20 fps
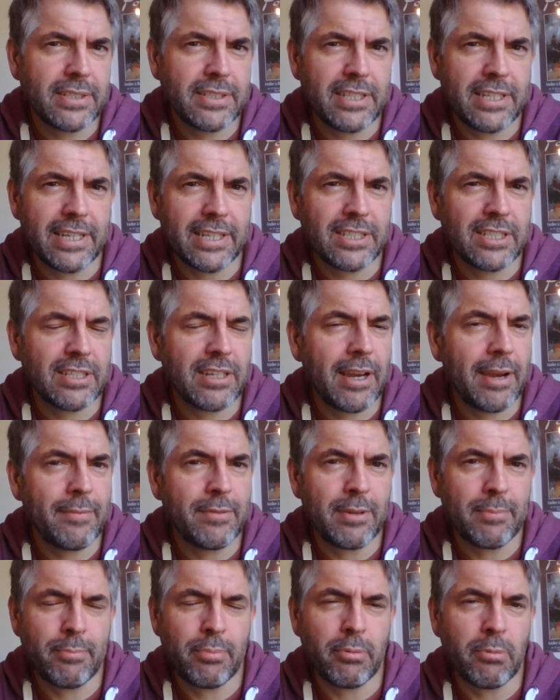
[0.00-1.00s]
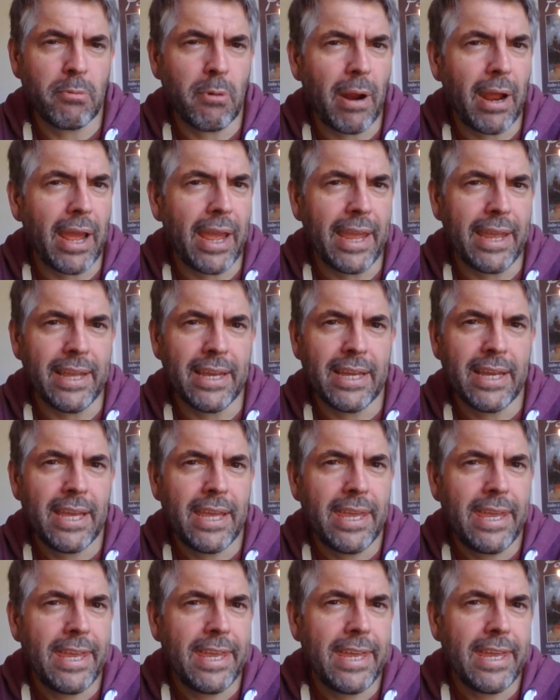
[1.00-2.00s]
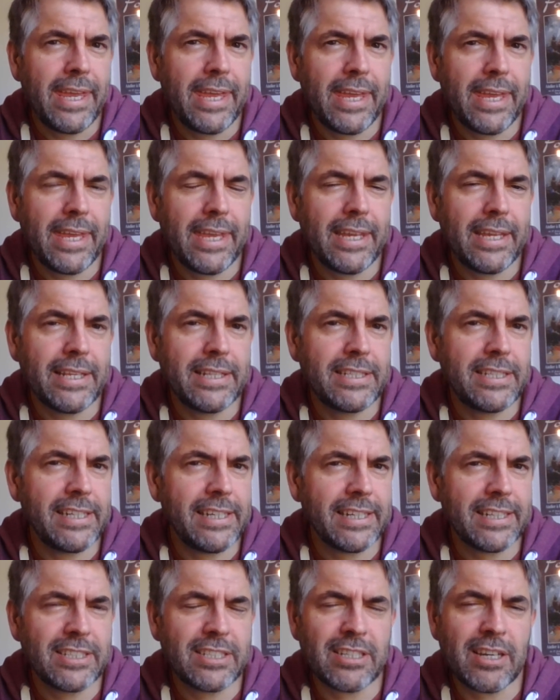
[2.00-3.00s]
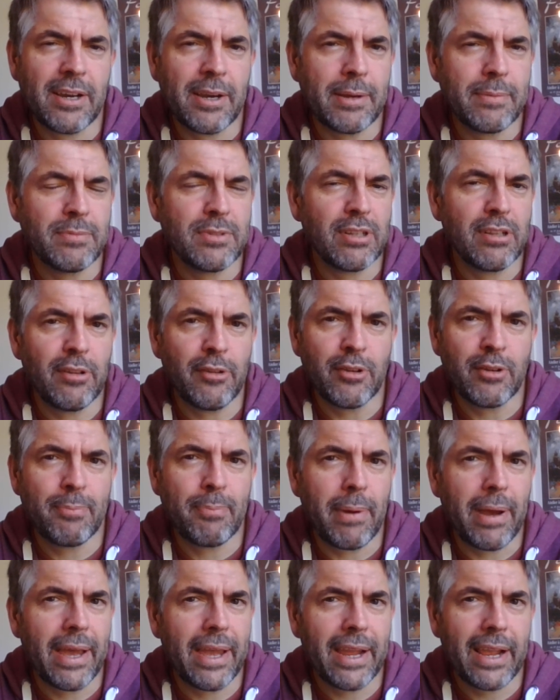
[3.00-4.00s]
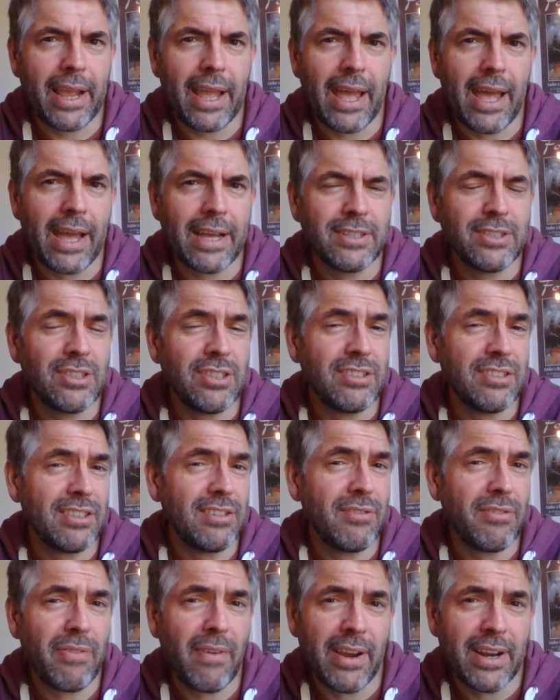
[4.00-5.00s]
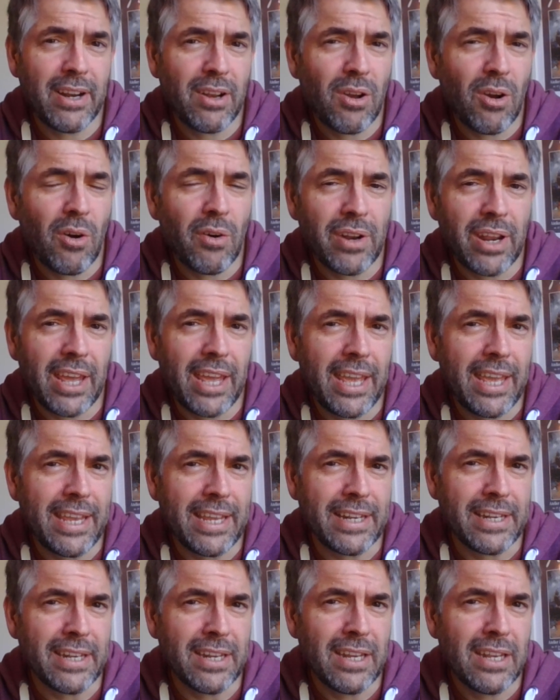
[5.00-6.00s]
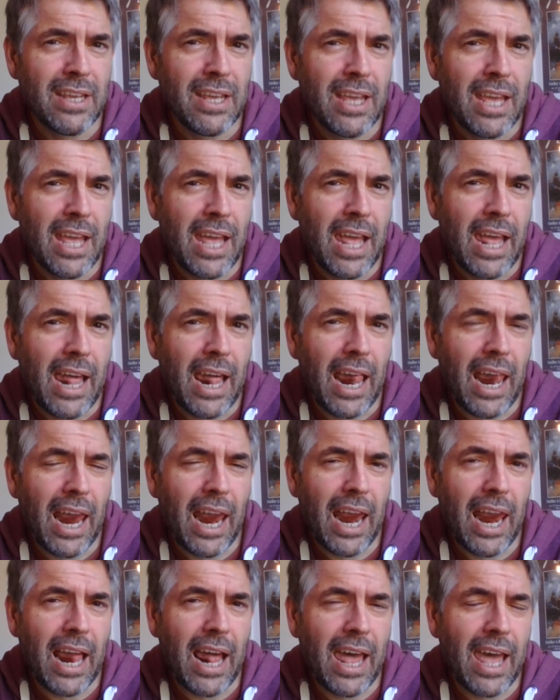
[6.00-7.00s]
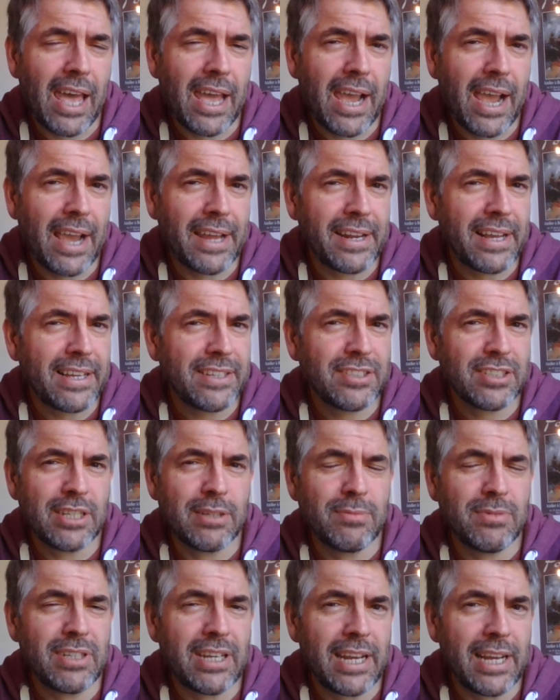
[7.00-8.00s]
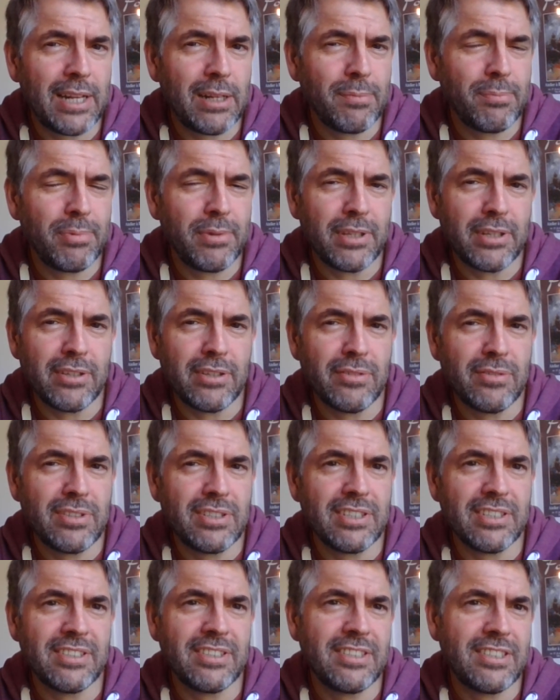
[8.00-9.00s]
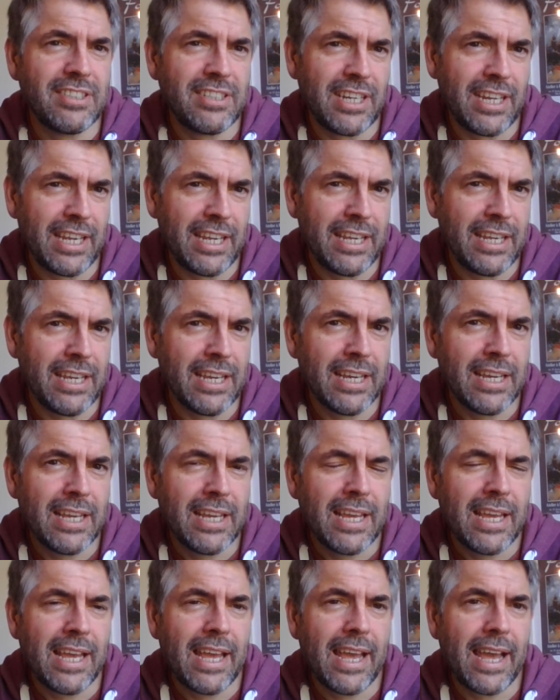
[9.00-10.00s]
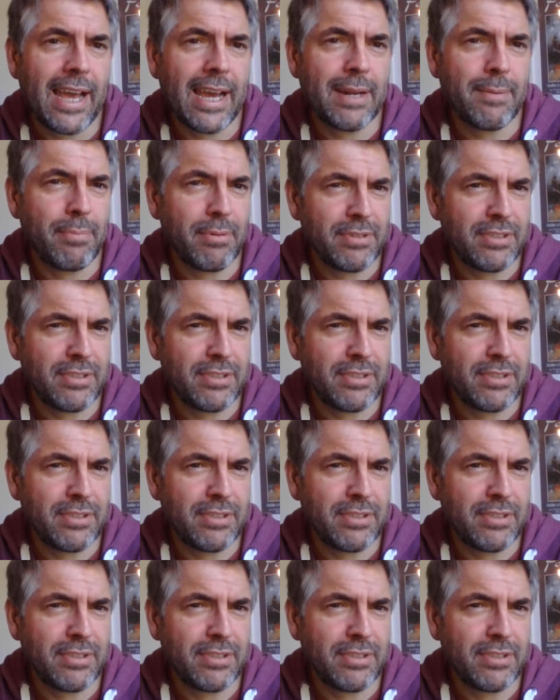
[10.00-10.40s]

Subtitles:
Take time to pray, take time to look back and just invite God in and ask him to help you to see and